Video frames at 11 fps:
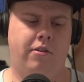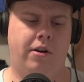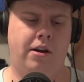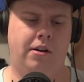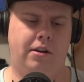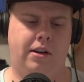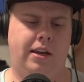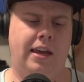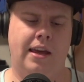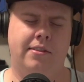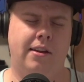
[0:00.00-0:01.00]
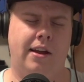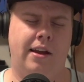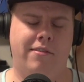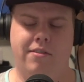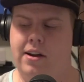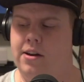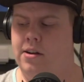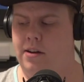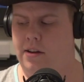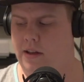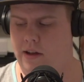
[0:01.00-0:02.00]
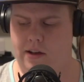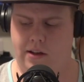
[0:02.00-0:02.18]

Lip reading: any guest that I invite on